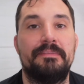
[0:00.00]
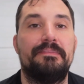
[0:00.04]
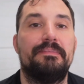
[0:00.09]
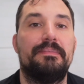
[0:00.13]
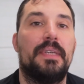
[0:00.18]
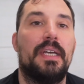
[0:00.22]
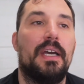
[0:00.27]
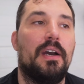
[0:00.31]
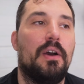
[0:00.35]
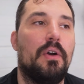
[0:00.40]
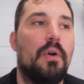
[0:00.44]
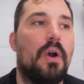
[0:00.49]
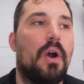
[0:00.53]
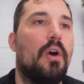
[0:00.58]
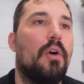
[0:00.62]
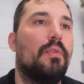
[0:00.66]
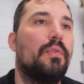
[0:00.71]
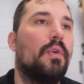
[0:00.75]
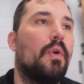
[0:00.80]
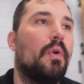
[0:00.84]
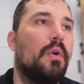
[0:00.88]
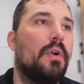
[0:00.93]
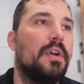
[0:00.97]
Now,
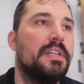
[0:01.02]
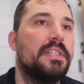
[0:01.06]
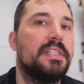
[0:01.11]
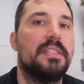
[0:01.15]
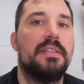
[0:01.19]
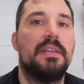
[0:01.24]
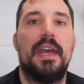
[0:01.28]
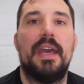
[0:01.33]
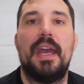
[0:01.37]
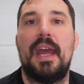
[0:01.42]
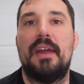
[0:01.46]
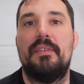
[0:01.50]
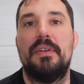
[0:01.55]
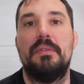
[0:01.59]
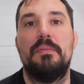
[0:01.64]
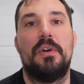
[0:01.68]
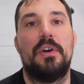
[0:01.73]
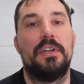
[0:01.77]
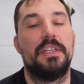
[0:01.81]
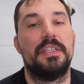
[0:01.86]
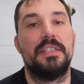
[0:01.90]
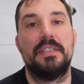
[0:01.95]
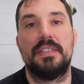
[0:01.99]
of course,
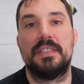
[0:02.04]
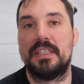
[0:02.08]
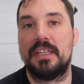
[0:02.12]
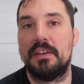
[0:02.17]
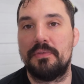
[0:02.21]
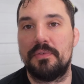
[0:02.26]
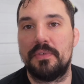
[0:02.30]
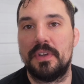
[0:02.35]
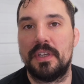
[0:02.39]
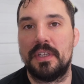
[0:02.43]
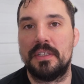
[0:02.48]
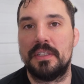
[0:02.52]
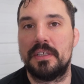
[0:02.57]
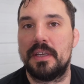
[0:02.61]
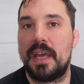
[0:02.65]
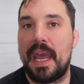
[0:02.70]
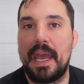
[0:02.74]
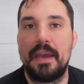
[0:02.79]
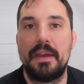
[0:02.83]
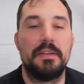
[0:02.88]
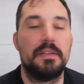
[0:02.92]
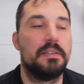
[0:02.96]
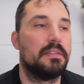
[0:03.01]
everybody is different.
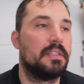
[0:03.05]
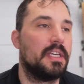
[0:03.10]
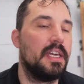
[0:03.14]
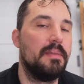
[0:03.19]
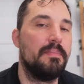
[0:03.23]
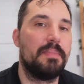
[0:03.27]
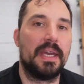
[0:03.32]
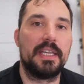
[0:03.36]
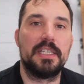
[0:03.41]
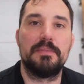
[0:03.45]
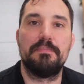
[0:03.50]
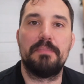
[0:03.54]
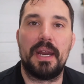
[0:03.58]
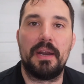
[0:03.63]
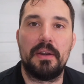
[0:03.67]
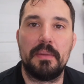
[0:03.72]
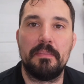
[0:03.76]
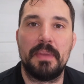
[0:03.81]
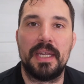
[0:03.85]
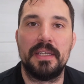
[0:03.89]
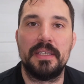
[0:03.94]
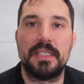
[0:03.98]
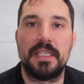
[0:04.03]
Keep
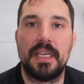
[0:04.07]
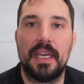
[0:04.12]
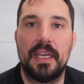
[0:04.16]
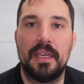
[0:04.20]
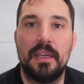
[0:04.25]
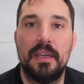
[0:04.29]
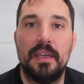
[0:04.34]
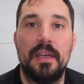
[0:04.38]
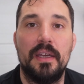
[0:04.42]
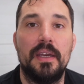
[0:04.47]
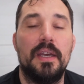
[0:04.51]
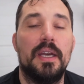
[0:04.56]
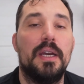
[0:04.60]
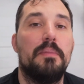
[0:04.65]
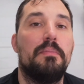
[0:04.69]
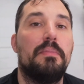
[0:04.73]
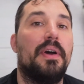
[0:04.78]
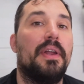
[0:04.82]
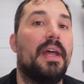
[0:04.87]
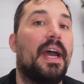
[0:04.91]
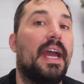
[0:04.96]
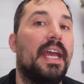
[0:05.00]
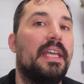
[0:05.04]
experimenting.
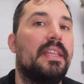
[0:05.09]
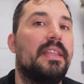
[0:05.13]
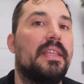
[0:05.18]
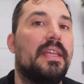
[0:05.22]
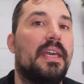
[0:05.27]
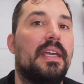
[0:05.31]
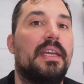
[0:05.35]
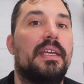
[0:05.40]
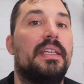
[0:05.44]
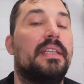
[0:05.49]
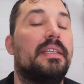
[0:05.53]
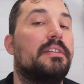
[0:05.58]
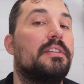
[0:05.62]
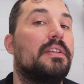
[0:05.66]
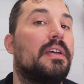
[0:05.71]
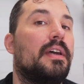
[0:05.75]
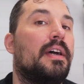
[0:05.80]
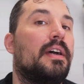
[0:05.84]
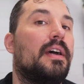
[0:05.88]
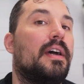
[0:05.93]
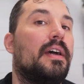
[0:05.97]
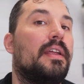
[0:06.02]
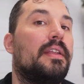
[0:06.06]
But I think
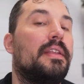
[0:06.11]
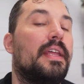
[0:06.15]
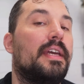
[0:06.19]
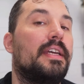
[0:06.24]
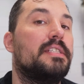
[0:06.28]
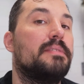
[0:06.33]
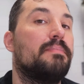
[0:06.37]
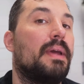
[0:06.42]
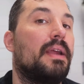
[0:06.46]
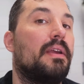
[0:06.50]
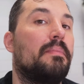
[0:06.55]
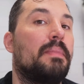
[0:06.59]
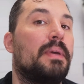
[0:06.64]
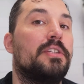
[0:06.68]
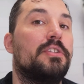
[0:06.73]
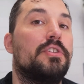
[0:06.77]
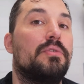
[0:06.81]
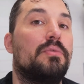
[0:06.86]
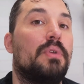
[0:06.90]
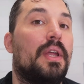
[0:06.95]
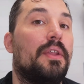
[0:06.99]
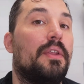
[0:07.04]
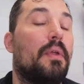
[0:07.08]
an experiment
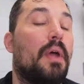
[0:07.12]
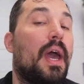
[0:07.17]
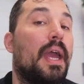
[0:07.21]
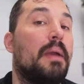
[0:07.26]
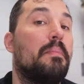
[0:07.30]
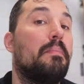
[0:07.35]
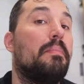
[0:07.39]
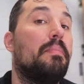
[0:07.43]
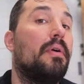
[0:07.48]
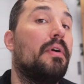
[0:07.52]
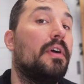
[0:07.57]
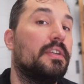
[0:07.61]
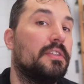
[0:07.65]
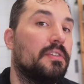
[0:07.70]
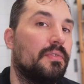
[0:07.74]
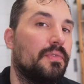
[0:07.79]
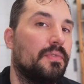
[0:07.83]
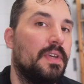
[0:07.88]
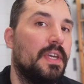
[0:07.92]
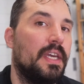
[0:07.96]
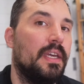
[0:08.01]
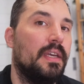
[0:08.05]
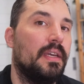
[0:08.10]
to run on
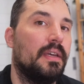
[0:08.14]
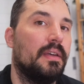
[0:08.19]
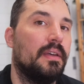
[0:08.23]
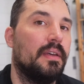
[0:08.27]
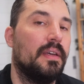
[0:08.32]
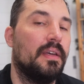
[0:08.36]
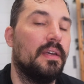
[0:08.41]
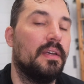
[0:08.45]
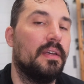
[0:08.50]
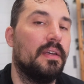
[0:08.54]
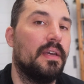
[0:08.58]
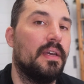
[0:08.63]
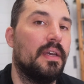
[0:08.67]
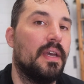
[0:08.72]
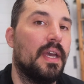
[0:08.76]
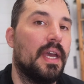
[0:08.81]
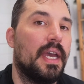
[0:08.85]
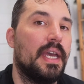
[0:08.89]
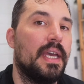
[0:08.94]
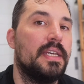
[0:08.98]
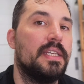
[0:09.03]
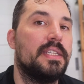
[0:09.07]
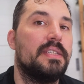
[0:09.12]
hypertrophy
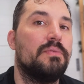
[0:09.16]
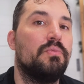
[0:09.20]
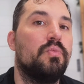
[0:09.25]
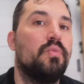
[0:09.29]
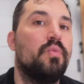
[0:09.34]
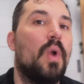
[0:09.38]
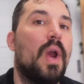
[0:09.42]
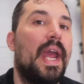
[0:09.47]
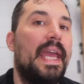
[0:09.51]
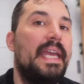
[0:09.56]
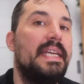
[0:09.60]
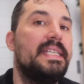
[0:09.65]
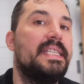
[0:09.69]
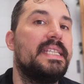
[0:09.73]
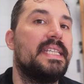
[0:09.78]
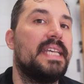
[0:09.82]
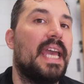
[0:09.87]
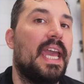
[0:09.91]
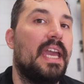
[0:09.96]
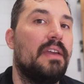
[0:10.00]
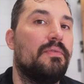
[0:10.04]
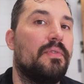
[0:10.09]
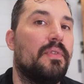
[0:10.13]
is way
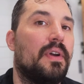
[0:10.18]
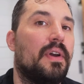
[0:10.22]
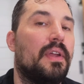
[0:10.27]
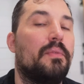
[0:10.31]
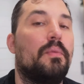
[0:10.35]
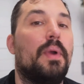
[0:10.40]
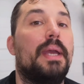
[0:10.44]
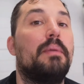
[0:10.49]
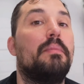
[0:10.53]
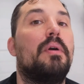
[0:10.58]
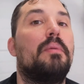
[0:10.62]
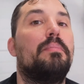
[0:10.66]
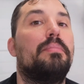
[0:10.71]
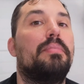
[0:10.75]
safer and way more